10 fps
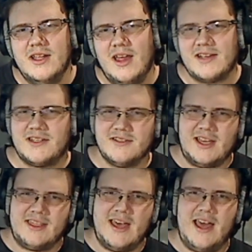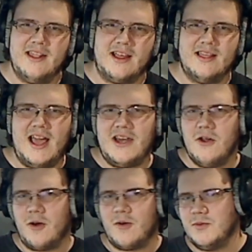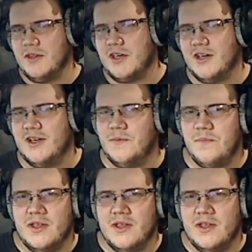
Like skills like that, like Light and Dark was really good.